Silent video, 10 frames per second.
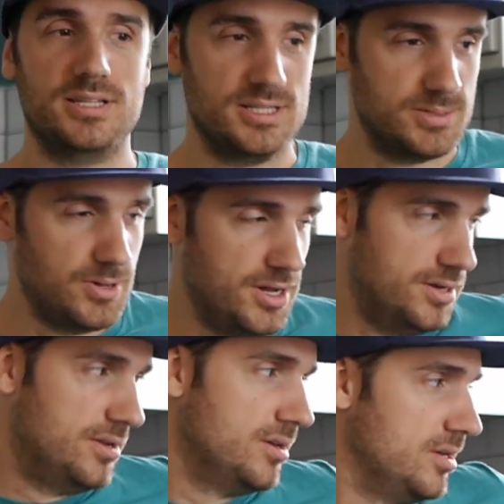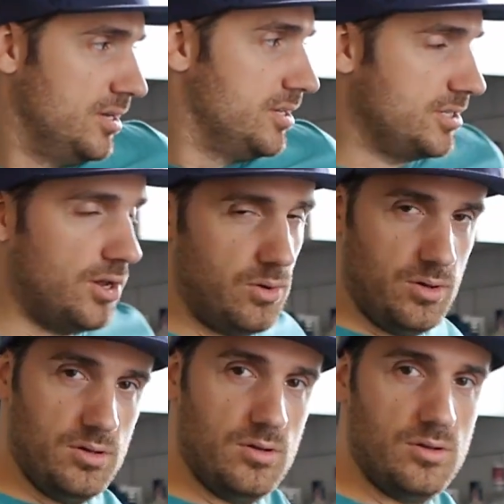that spine.
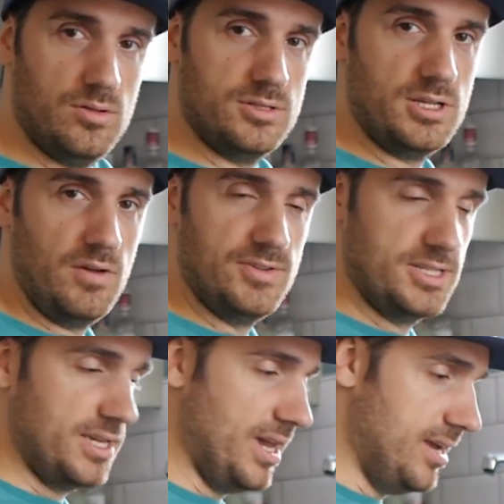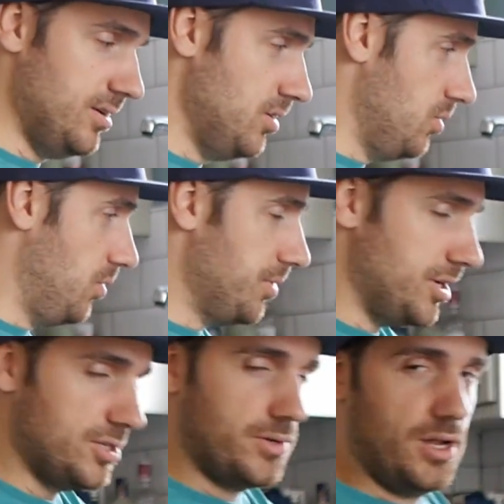So surface again, what we're
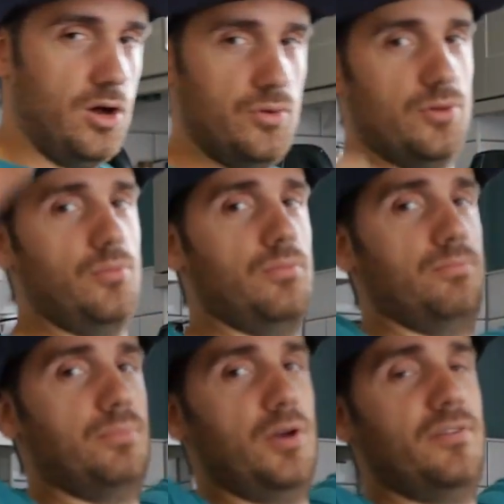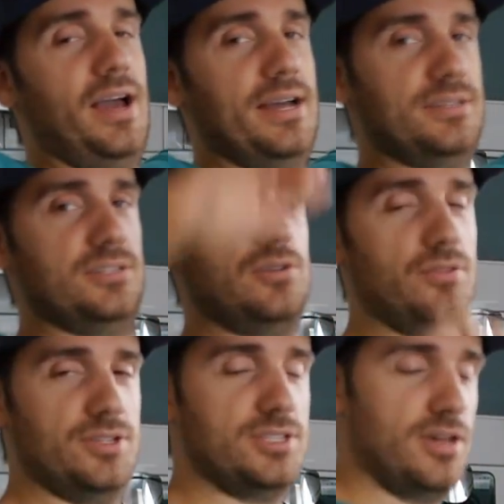going to do, we're going to hold on both hands
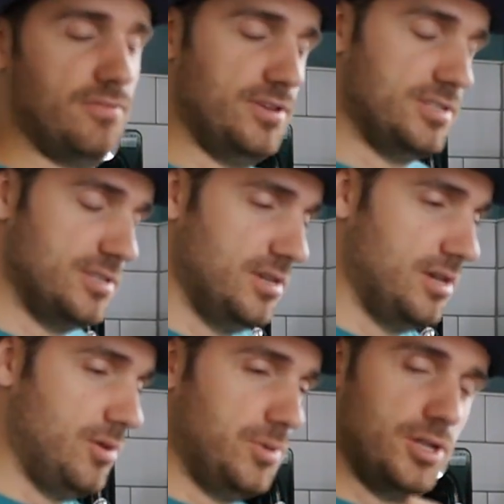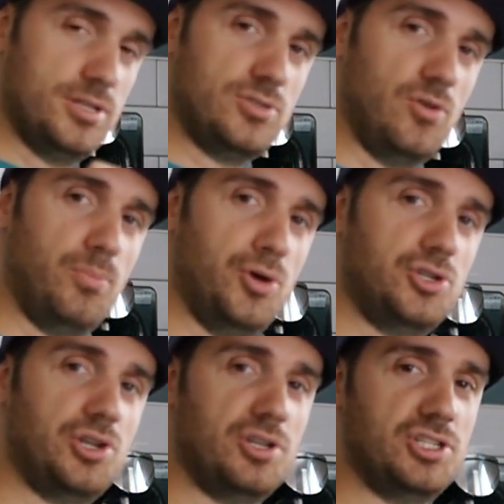on the surface, and we're going to sort of
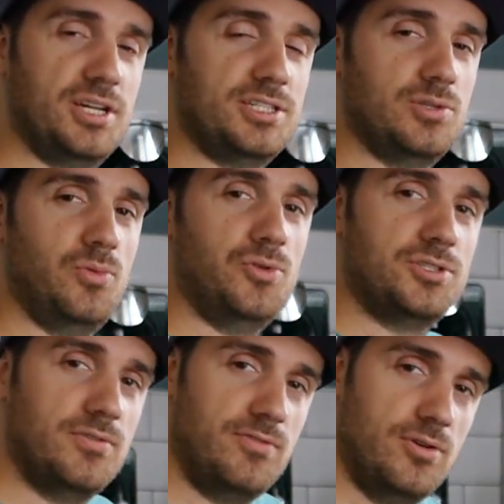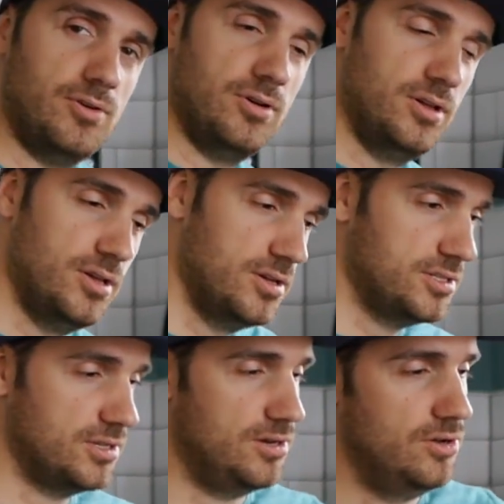push our chest towards the floor.
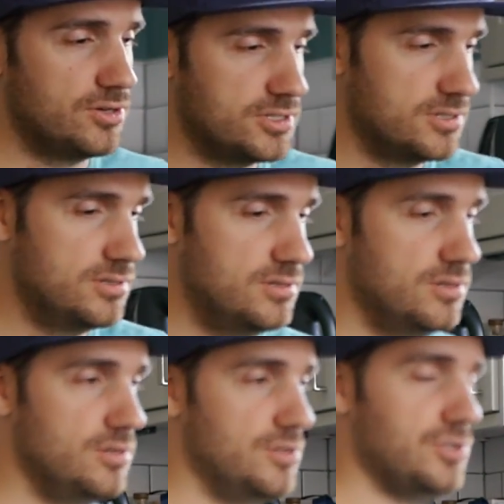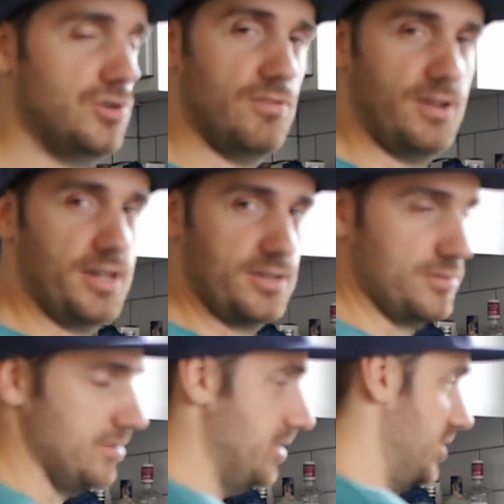So it looks sort of like
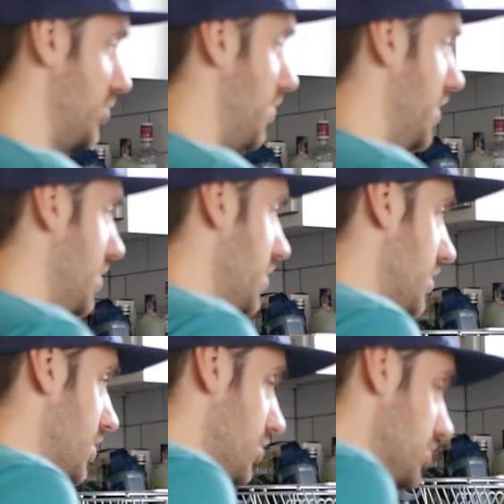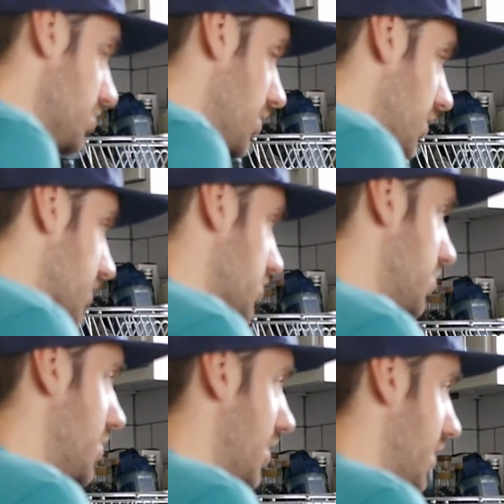a swimmer who's doing a
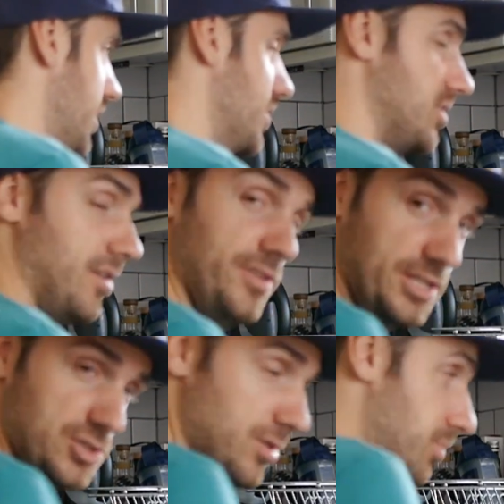swim, like diving into a